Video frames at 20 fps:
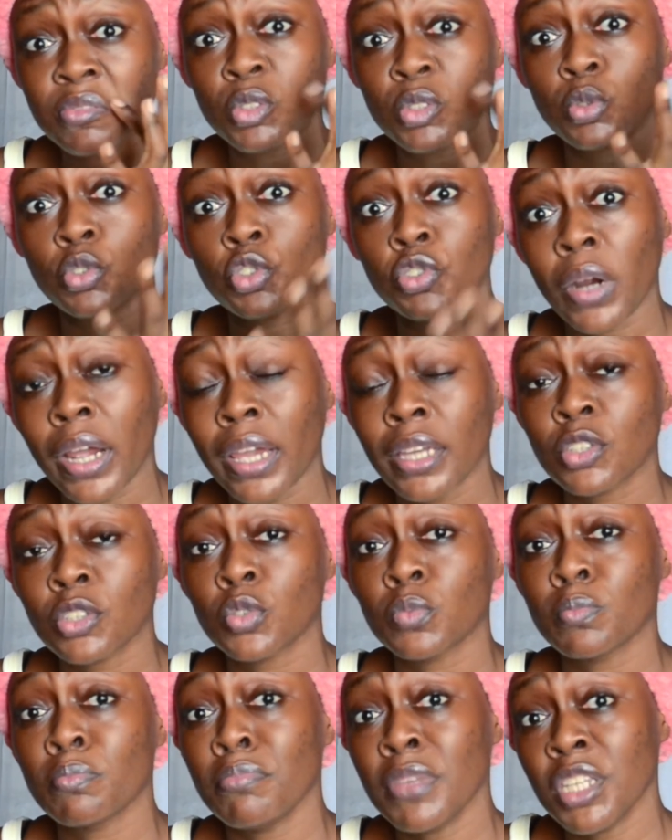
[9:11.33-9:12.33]
to dry to
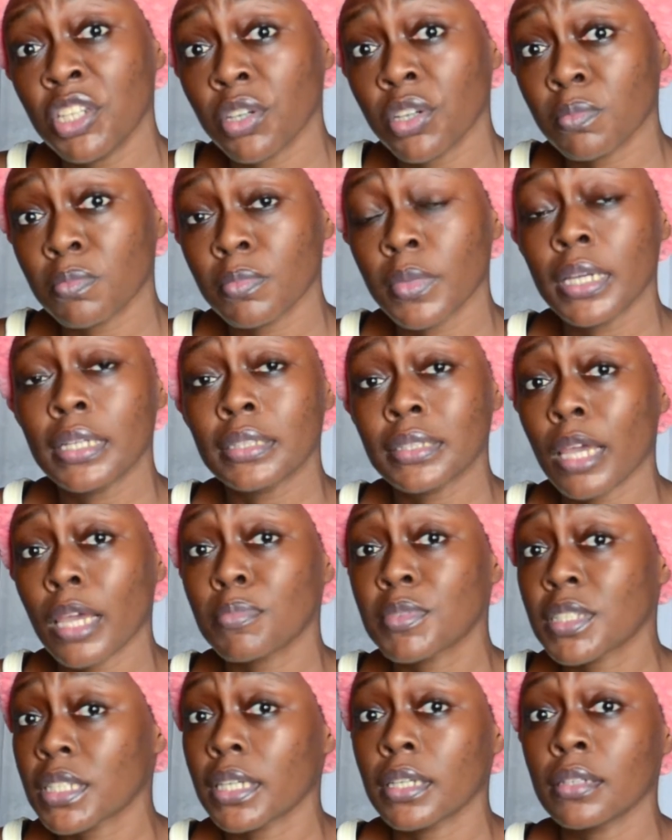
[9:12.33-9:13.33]
medium type
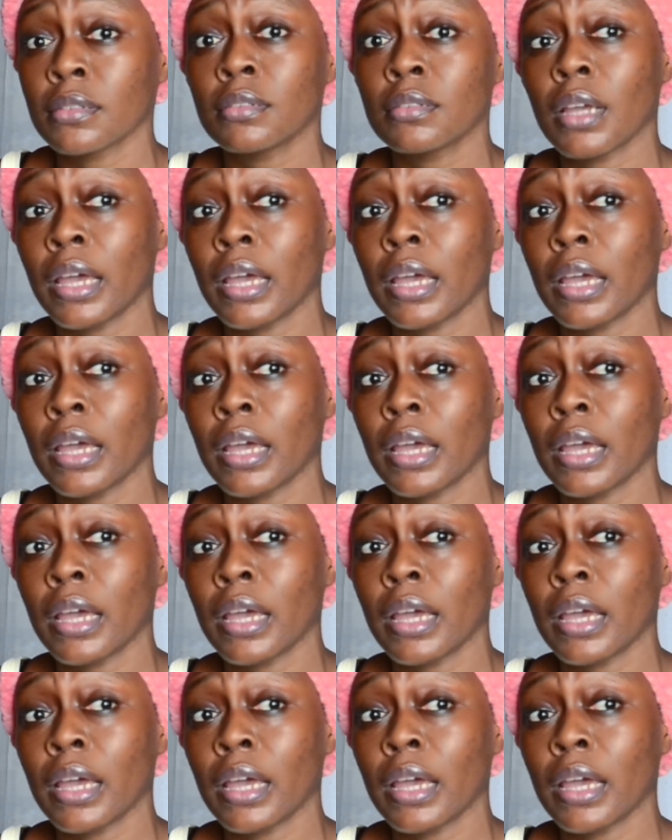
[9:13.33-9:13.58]
skin.